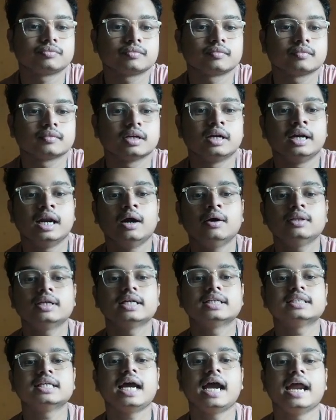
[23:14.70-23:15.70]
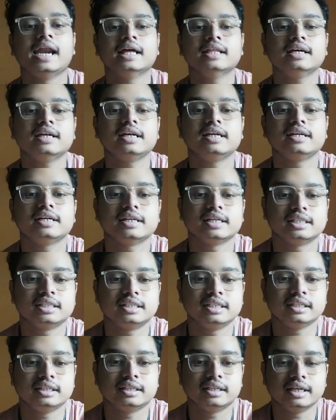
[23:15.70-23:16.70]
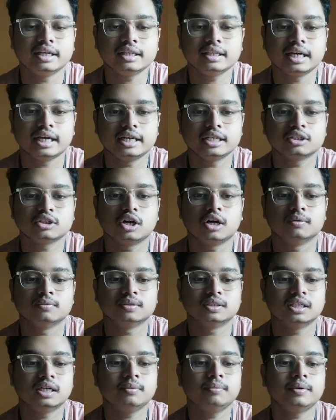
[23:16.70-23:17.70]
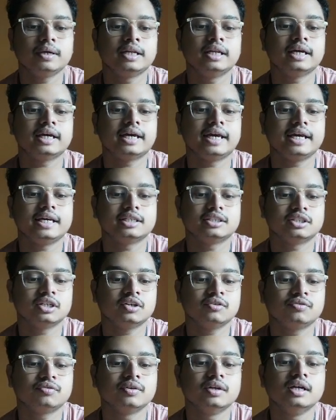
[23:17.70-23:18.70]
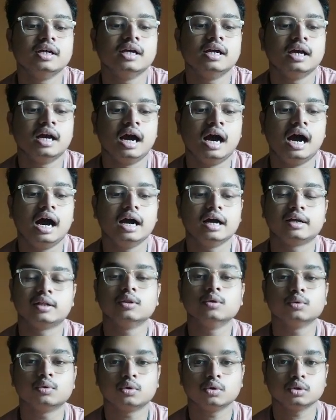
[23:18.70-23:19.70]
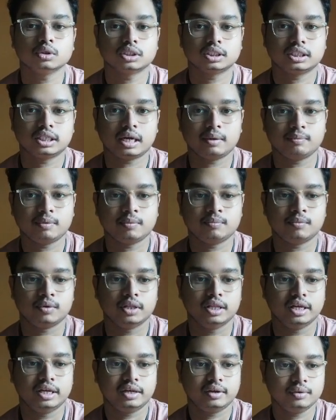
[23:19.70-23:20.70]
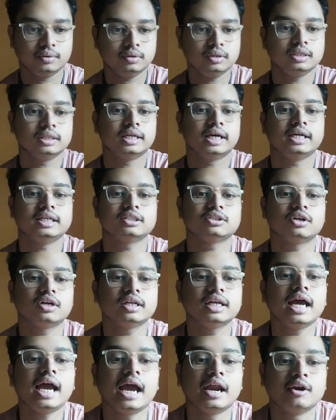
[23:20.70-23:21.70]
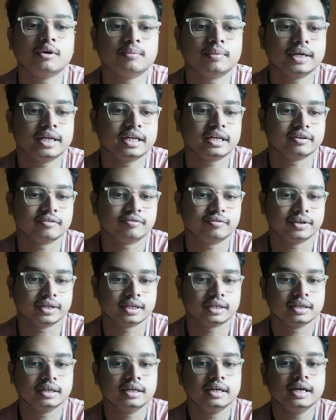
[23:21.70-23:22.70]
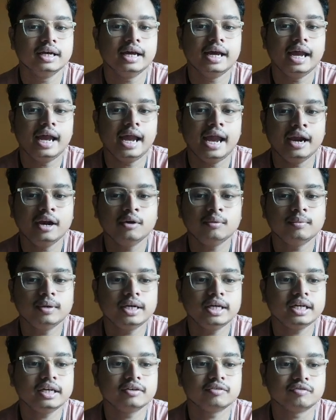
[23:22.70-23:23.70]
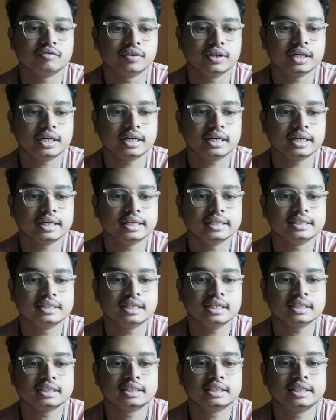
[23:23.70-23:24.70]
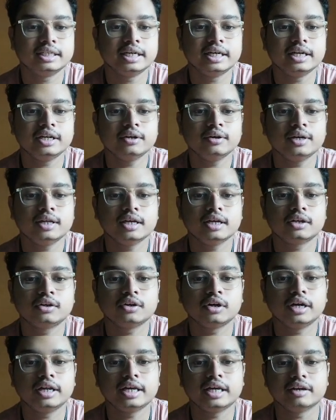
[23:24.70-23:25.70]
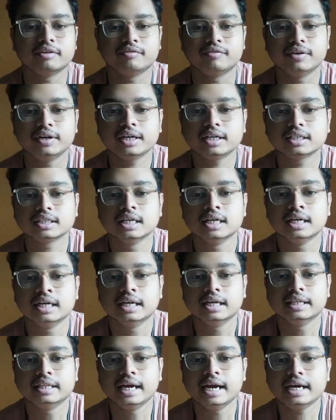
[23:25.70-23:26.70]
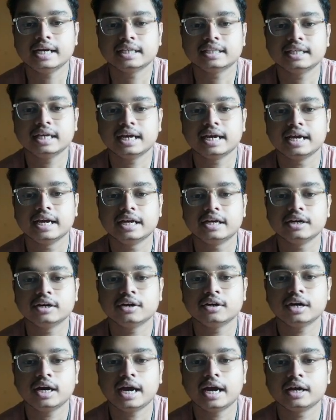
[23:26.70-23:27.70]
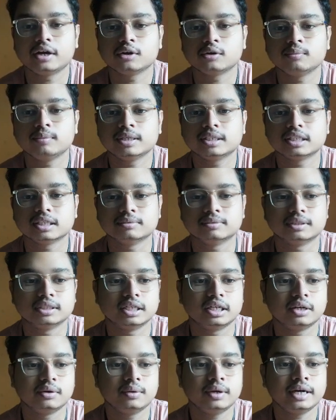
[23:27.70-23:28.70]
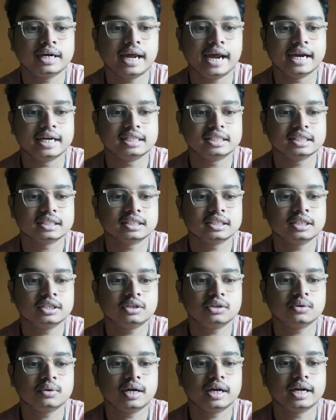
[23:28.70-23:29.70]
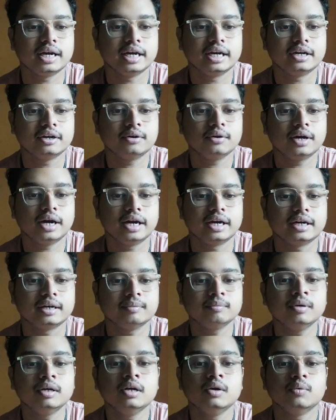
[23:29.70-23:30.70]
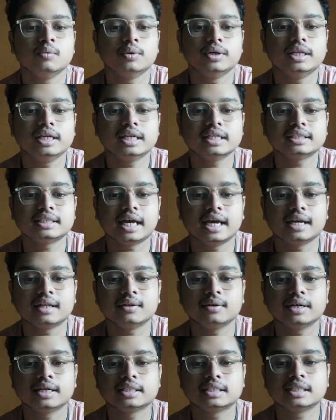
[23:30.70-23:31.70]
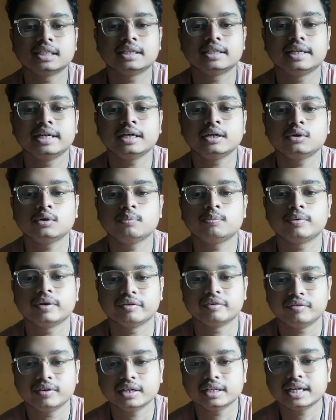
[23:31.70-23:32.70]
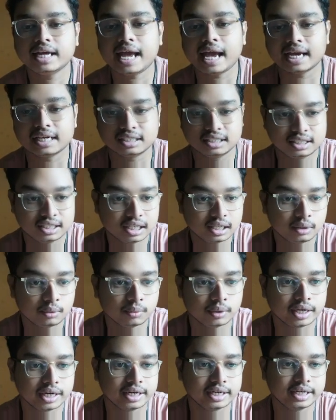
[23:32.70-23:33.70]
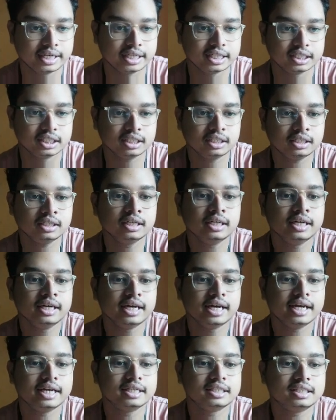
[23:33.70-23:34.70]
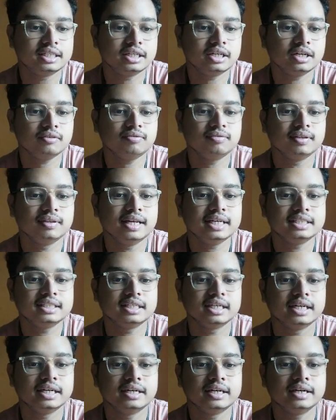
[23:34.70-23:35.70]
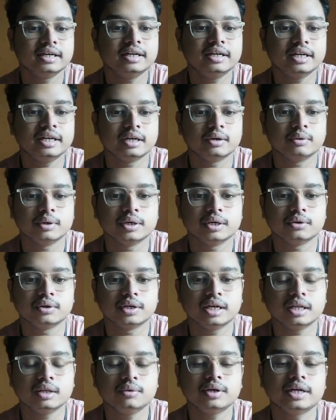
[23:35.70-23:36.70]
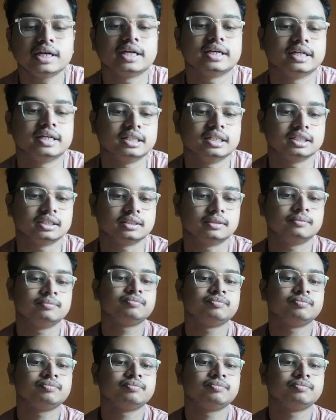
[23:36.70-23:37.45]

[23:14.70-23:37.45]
Now there is another interesting thing that is observed in the case of glucose type of molecule, that is called the anomeric effect. Anomeric effect is a stereoelectronic effect that the heteroatomic substituent adjacent to an heteroatom within a cyclohexane ring to prefer the axial orientation instead of less hindered equatorial orientation.